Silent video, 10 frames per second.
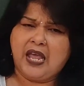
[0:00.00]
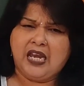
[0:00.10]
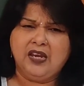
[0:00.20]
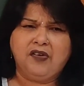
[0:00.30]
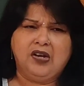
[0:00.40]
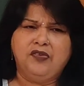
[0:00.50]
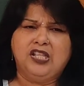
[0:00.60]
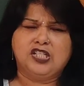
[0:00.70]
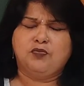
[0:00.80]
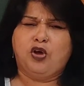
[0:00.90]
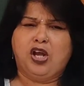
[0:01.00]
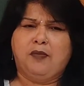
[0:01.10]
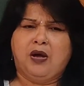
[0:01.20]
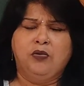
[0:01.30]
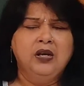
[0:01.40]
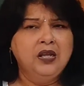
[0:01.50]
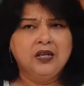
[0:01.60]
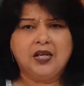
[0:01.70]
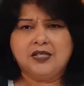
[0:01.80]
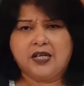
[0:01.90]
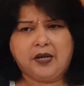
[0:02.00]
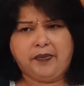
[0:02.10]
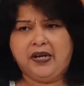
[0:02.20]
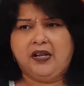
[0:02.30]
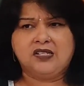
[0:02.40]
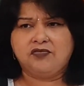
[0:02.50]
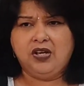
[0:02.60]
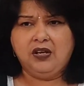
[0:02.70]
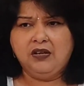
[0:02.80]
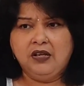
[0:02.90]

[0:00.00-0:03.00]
Anyone with a small amount can set up an industry.